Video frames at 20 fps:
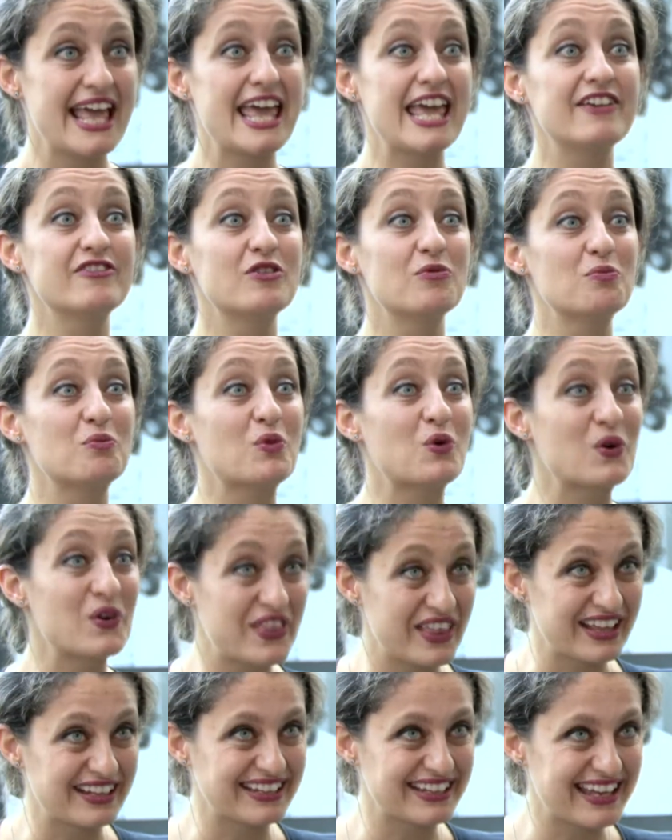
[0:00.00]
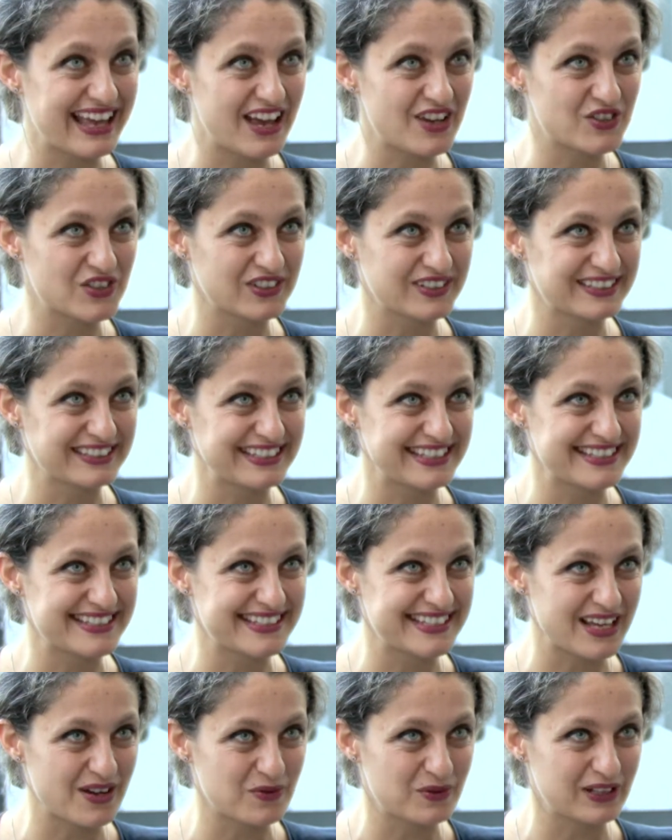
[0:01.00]
even more than the
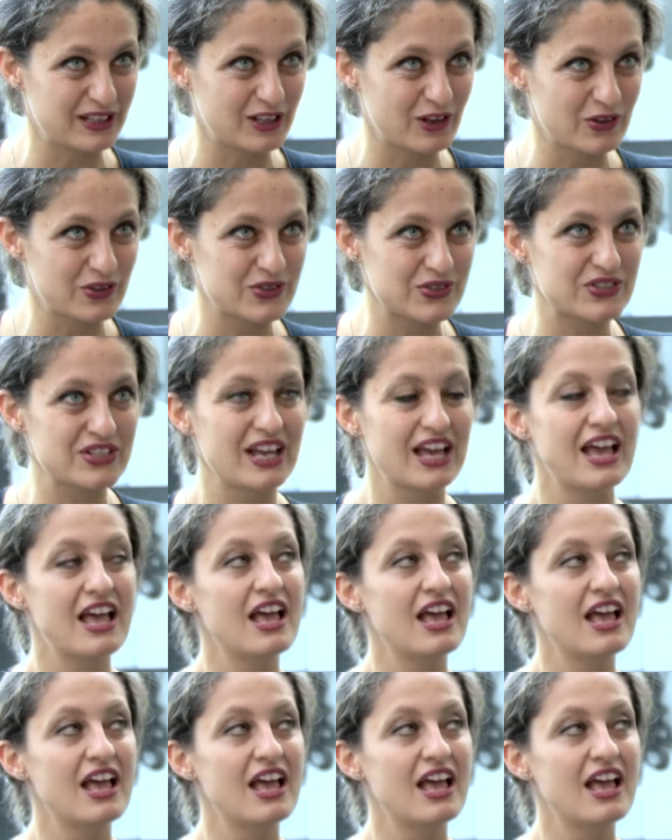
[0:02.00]
casualties that we lost.